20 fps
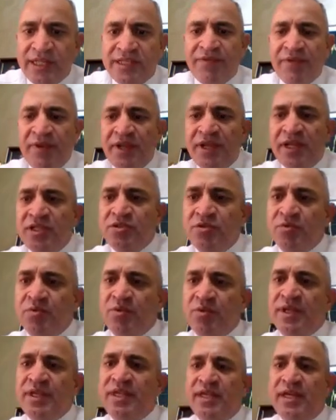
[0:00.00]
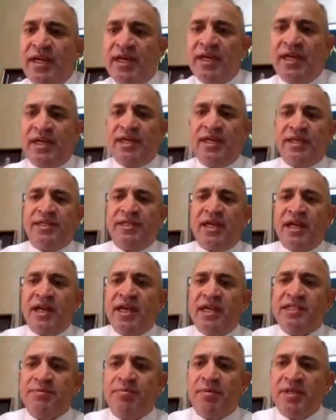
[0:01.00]
Okay, let's finish with
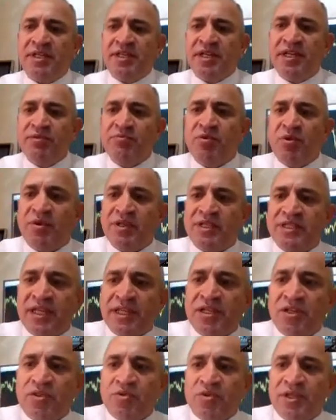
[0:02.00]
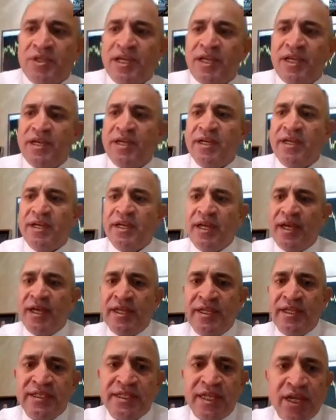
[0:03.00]
the last pattern we will study today.
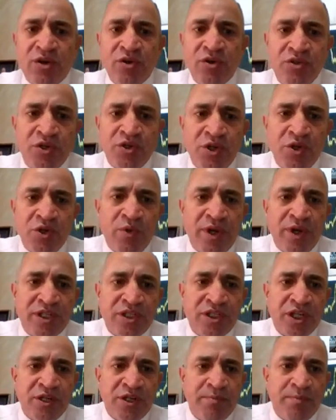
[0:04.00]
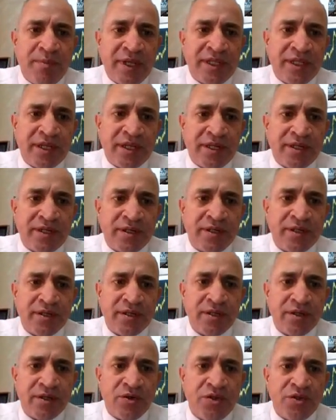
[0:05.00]
It is a continuation pattern.
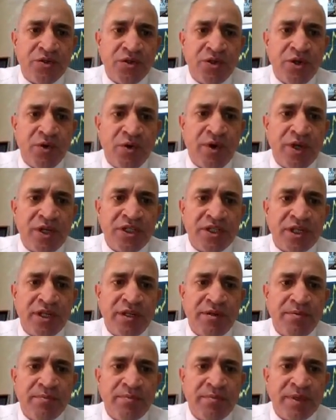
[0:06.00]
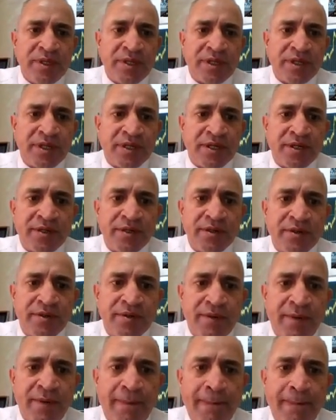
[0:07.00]
Continuation pattern.
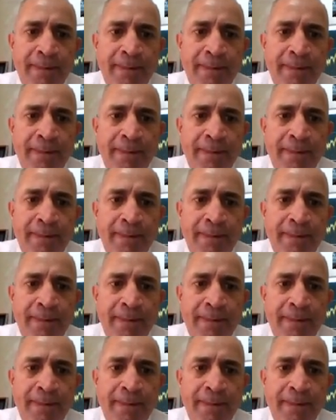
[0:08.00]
